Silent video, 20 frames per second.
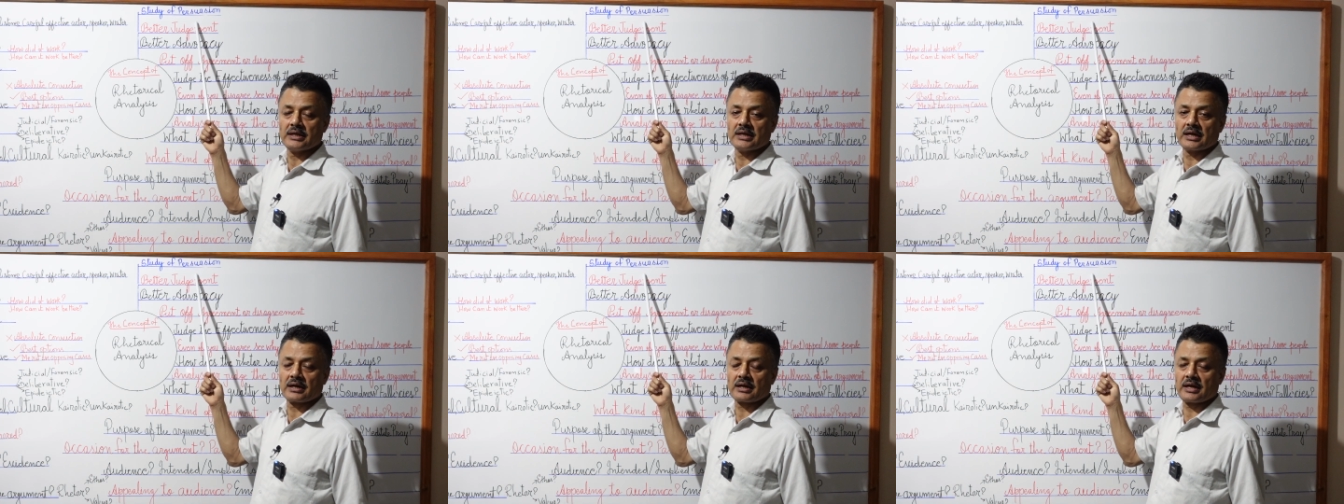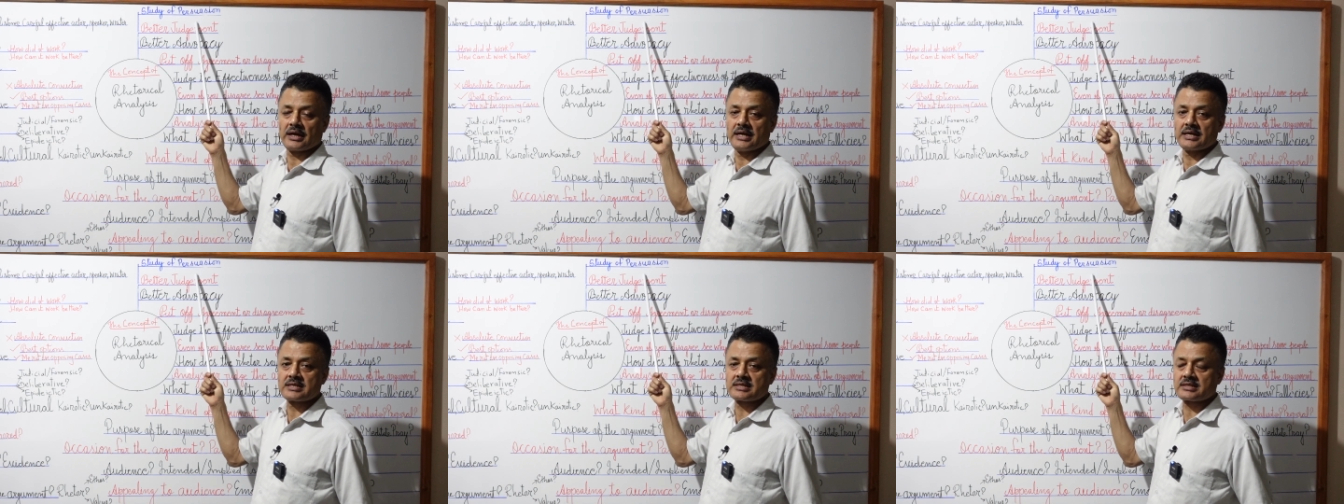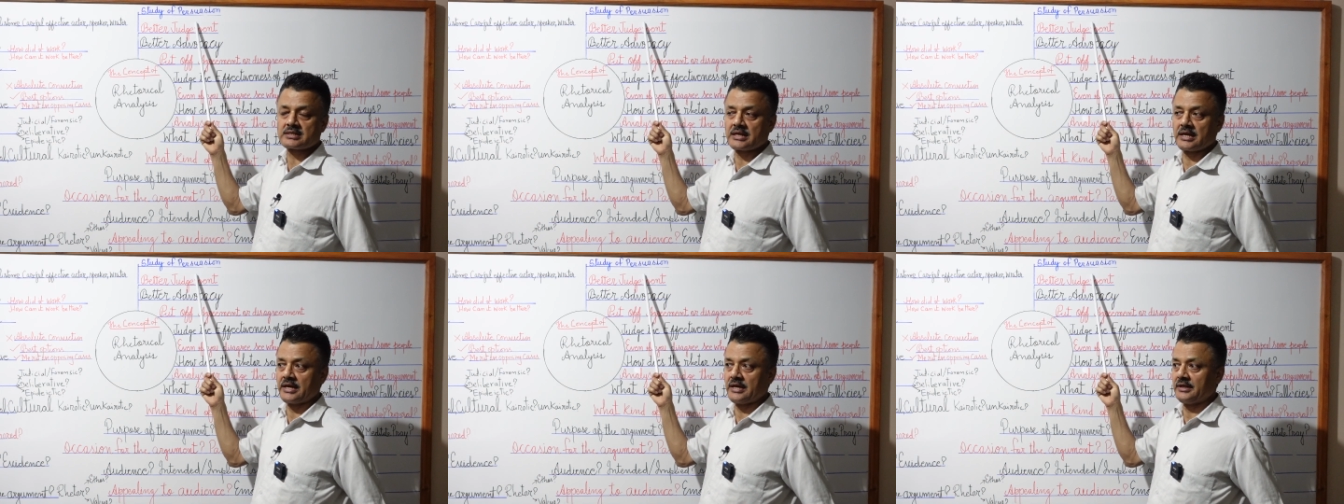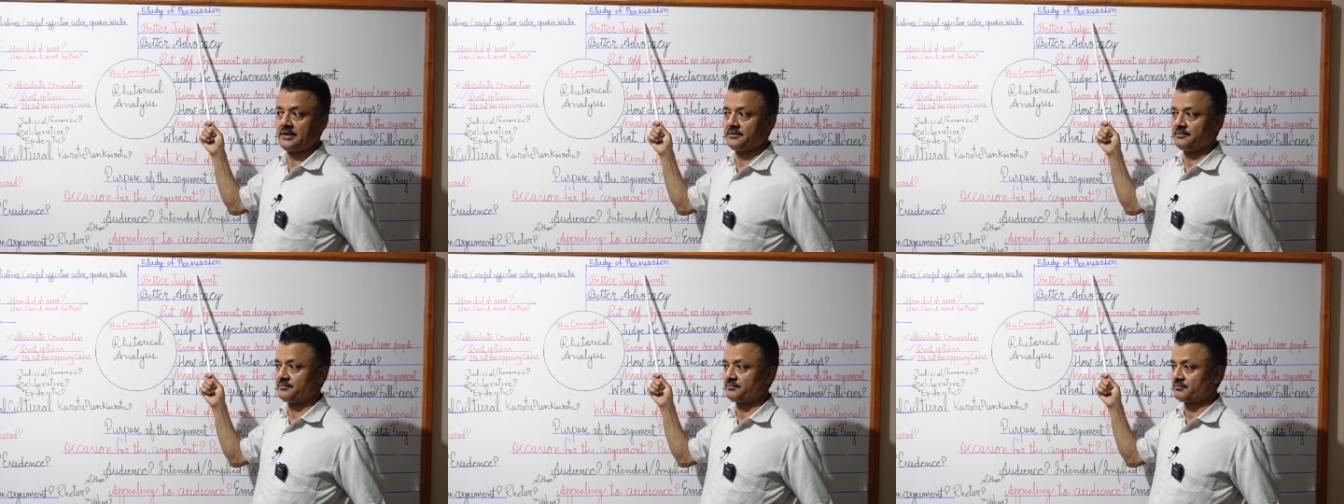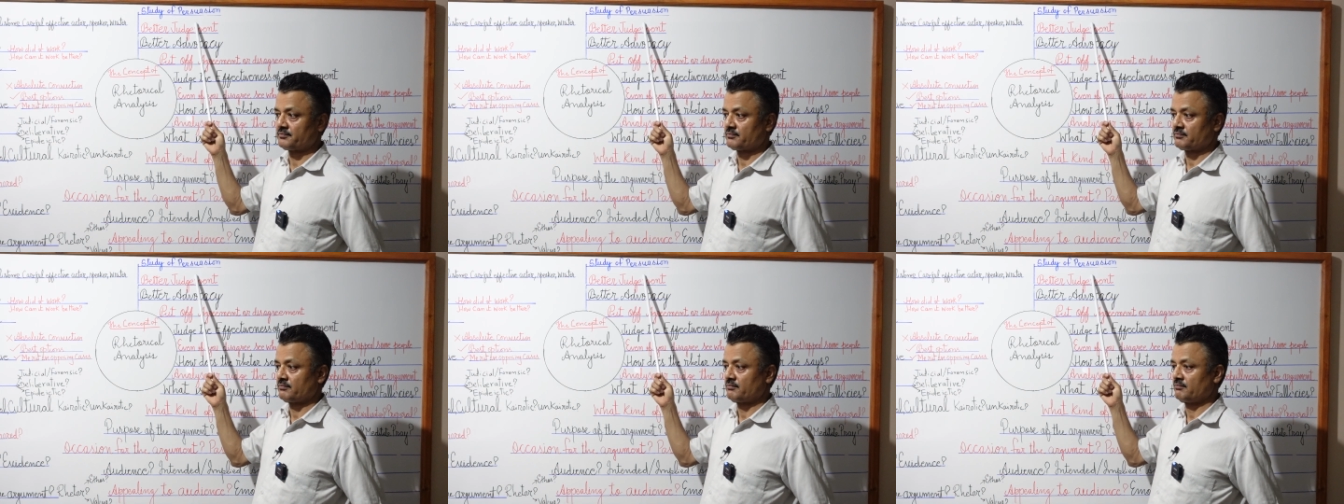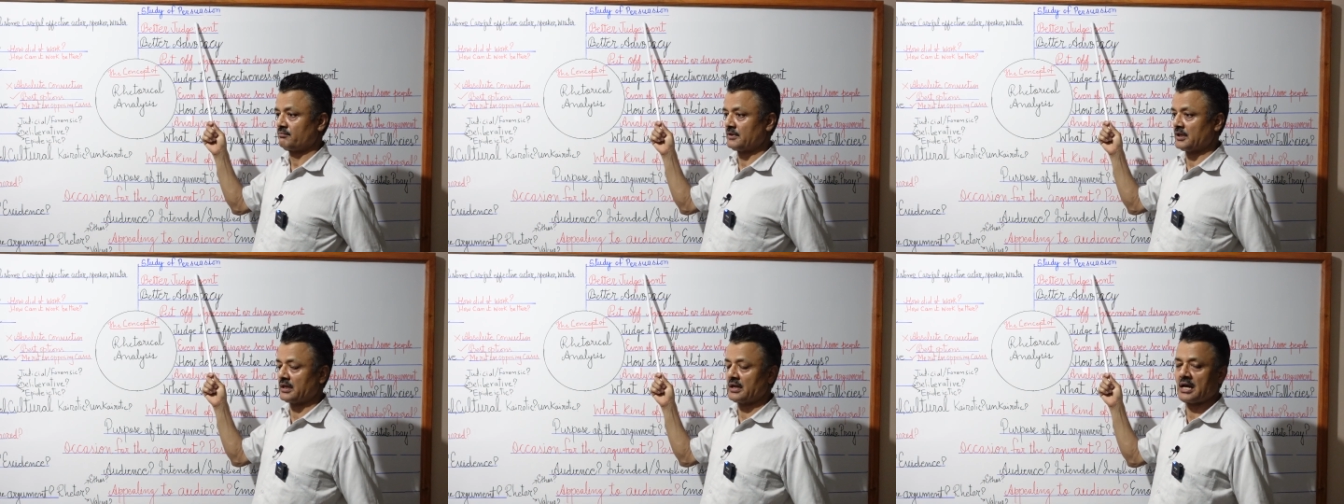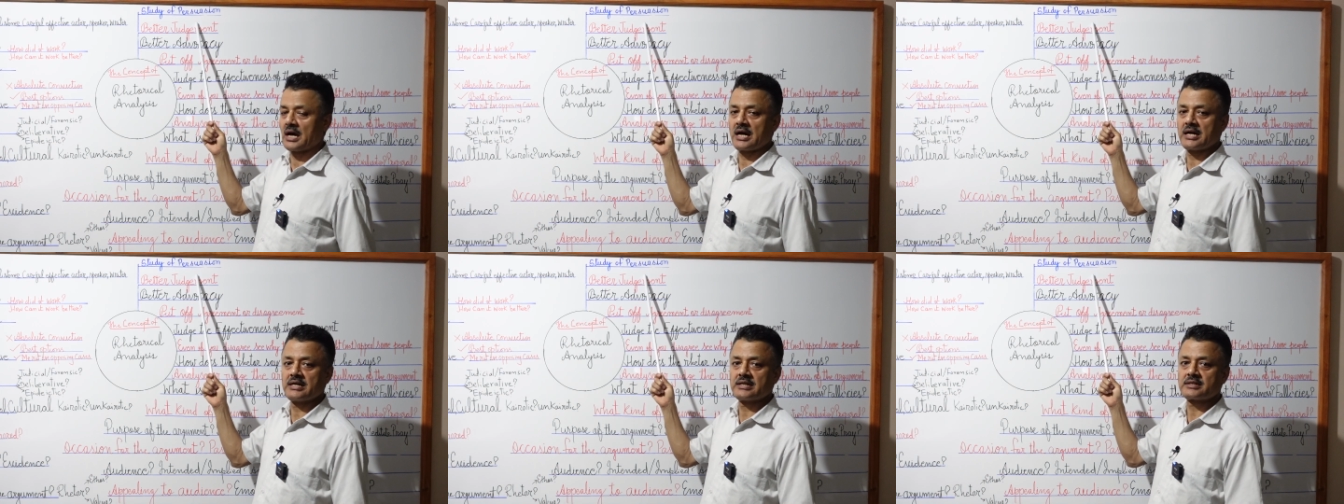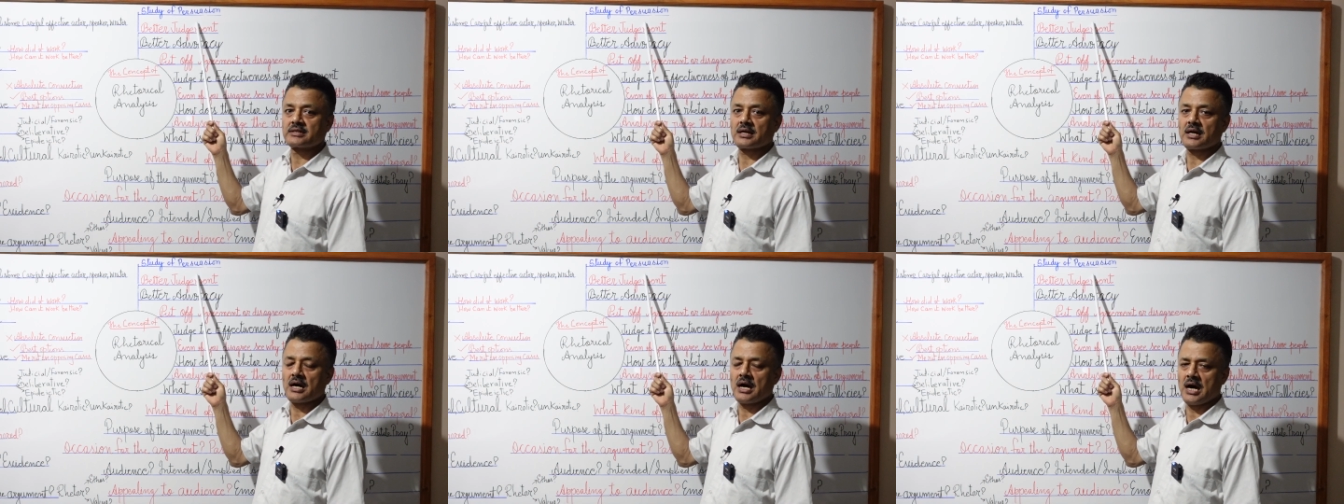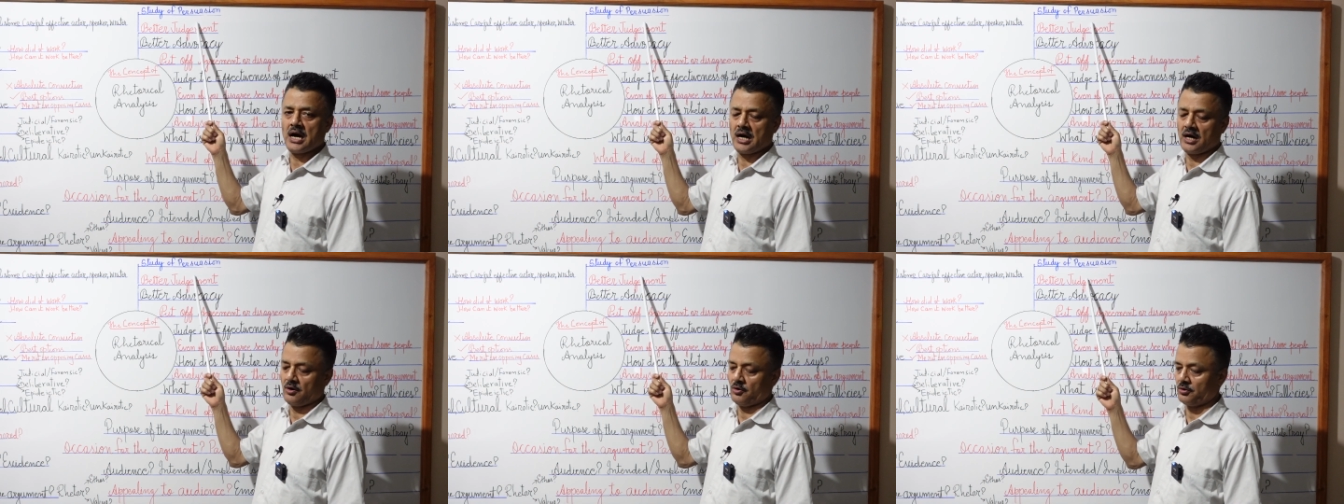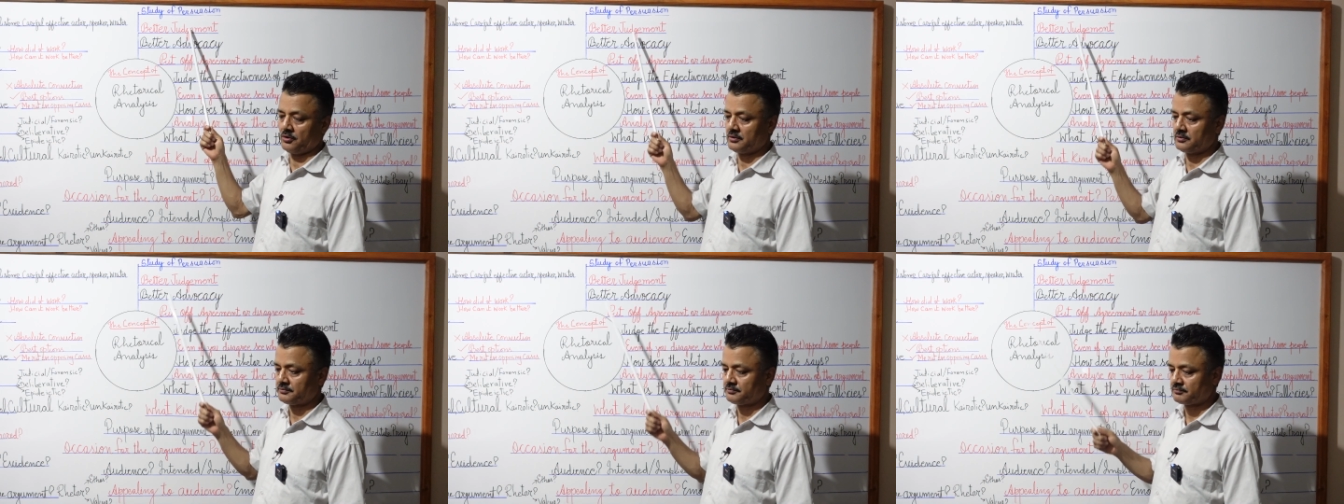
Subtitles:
her essay The Night Owl,